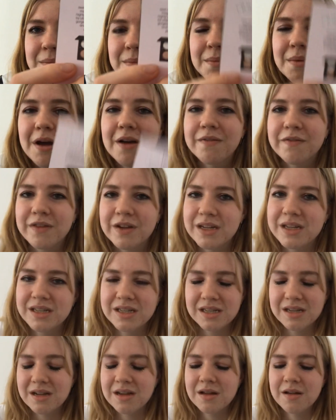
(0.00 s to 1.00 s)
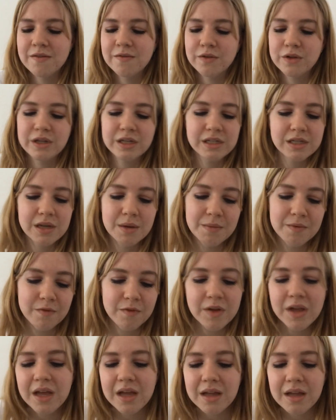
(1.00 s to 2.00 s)
perfect for this time of
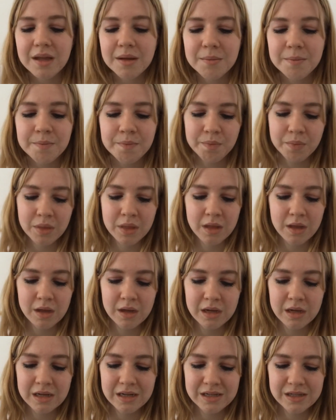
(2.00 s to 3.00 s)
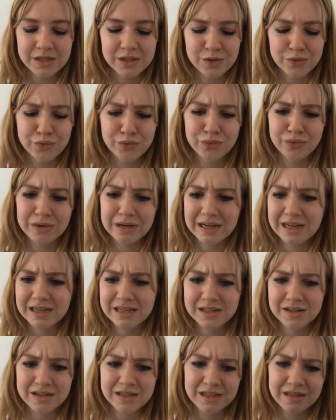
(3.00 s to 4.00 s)
year. So really
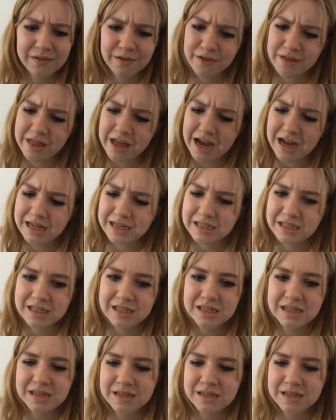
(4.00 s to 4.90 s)
excited for that.